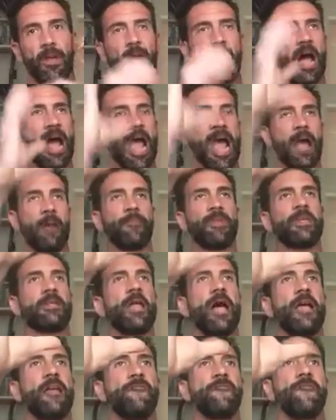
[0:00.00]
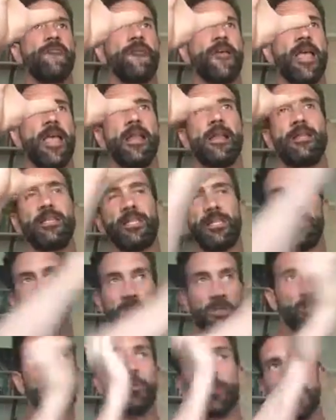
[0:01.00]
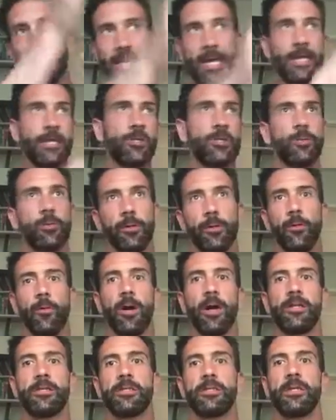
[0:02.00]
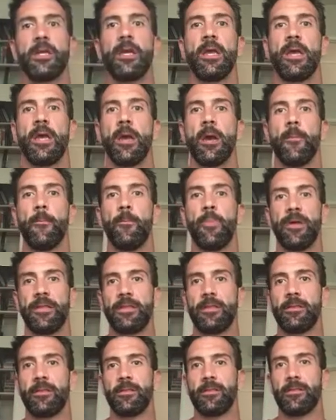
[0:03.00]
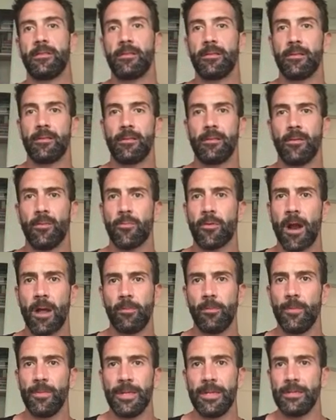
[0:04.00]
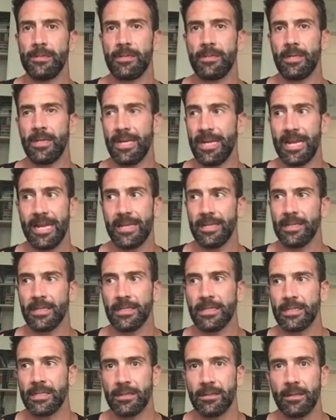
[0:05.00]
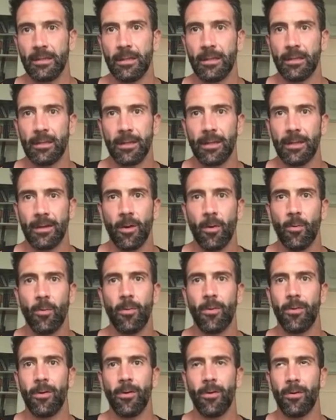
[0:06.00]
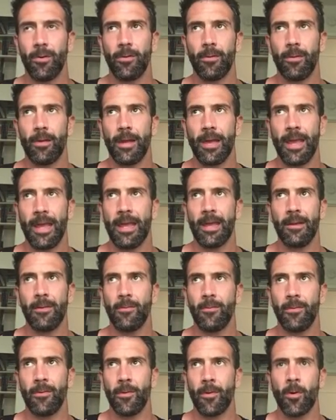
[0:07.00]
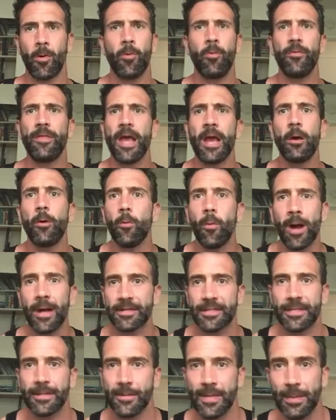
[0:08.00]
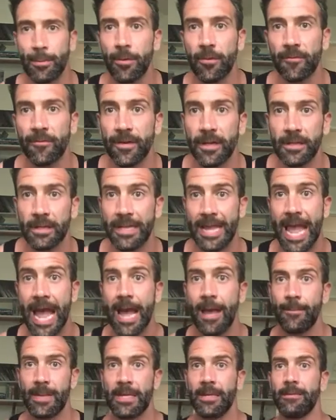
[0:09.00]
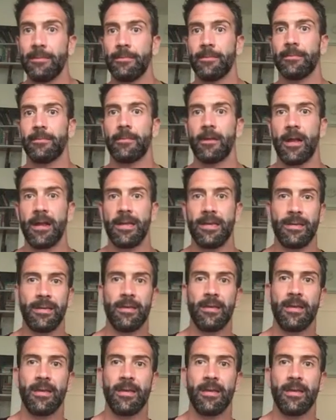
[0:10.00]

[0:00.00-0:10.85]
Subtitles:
a happy life, and it seems so intangible to us. But the problem is, it is, you know. And who the hell wants to be perfectly happy, right?